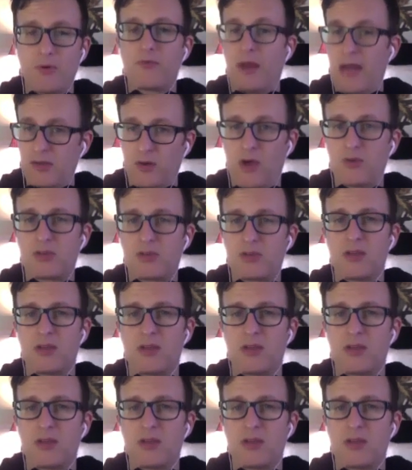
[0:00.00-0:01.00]

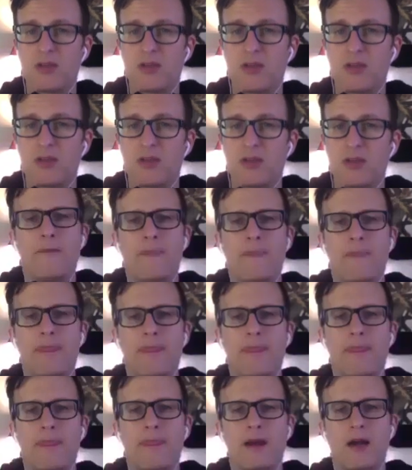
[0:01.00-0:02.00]
space, that
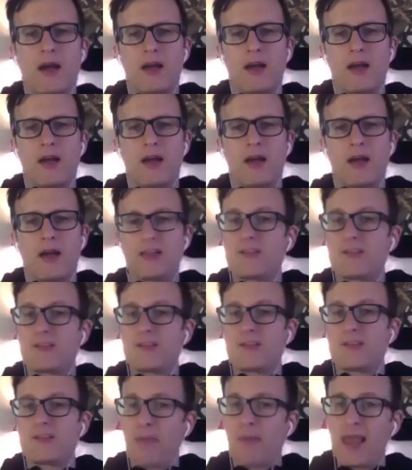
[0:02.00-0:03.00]
specialize in
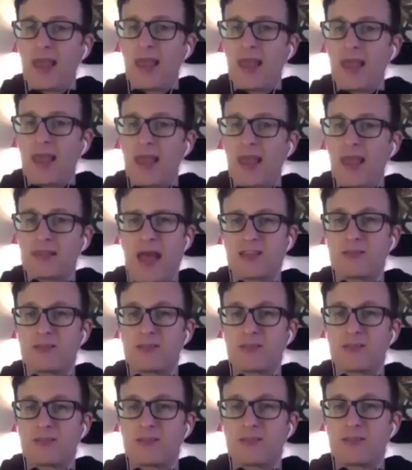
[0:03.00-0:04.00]
equipping people
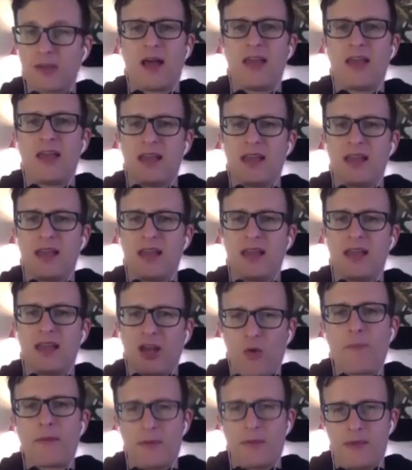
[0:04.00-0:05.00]
with the tools
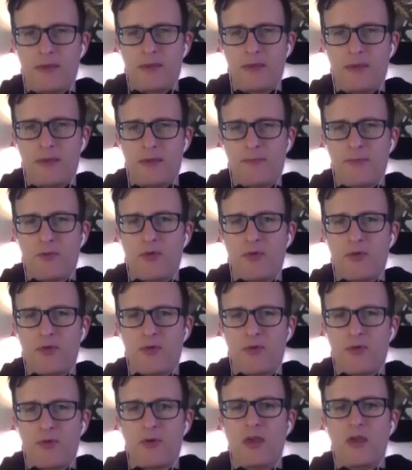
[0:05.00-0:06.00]
that they need to go
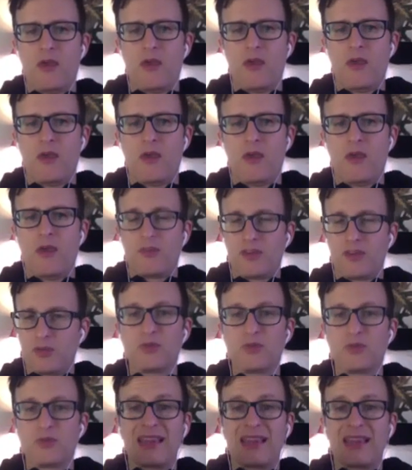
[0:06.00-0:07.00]
out, because you're the only
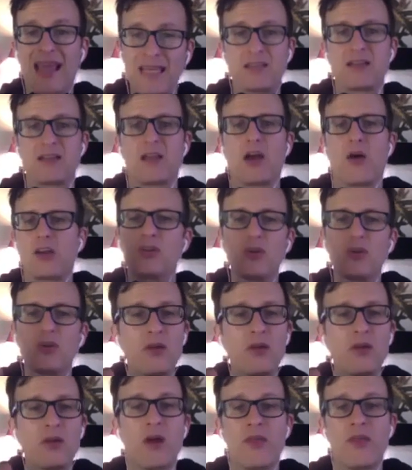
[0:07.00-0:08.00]
one that
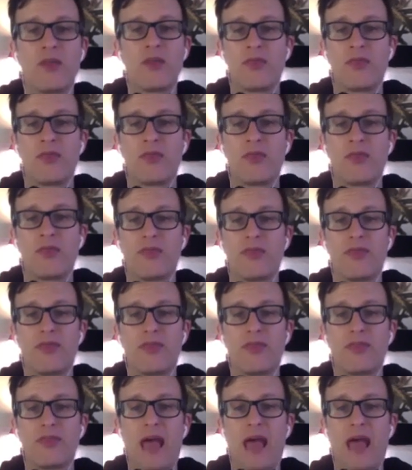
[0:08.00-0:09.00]
has your own
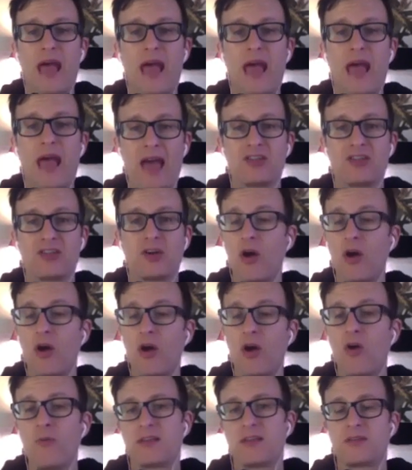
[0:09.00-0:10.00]
best interest in mind.
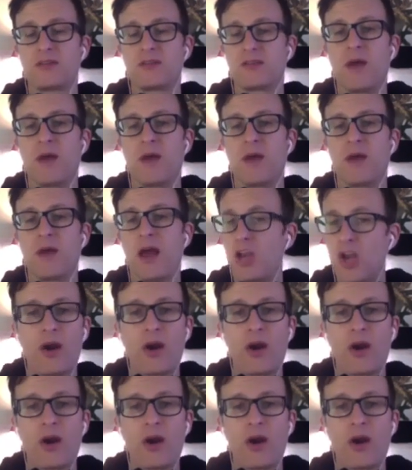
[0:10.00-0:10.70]
No one else does.